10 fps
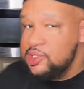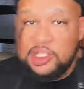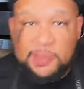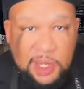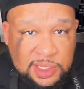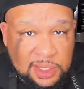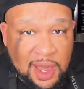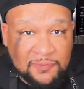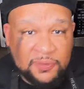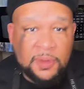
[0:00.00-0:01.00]
six minutes
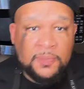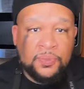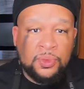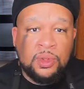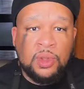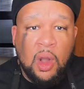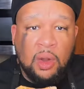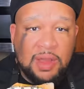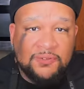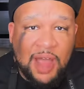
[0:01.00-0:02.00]
left
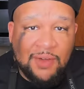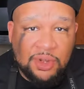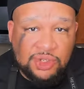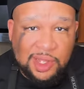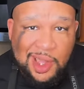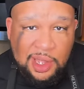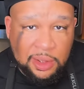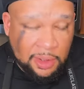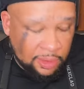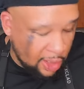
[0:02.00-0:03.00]
on that
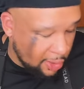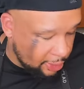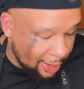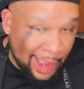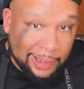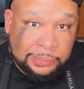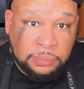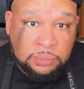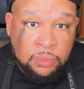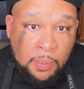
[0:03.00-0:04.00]
500K code, all right?
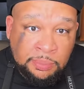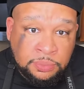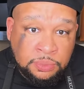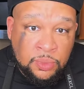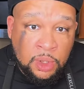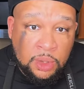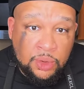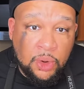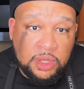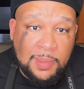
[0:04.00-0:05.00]

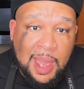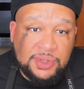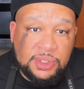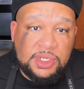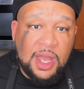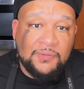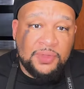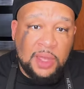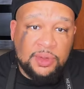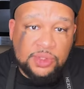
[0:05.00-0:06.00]
You are the master
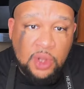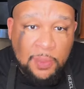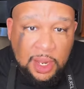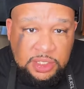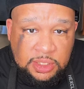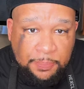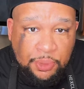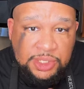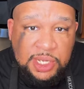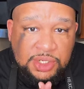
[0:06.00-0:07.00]
chef. Thank you so much.
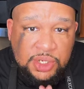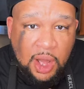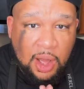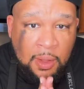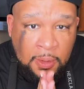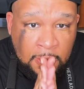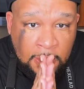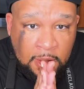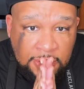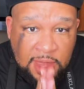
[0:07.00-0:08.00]
Appreciate y'all.
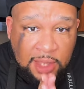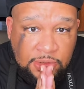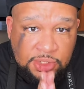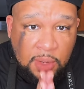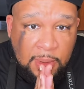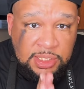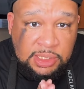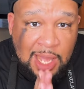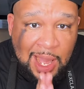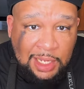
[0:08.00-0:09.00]
Thank you so
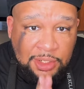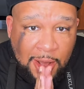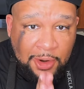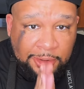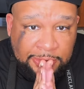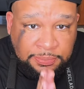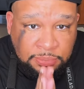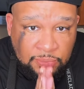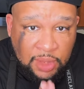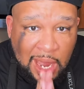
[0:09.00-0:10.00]
much, God, daughter,
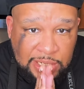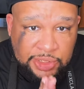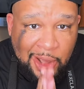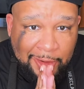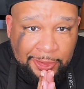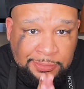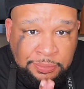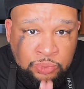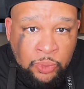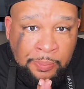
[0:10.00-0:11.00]
God's daughter.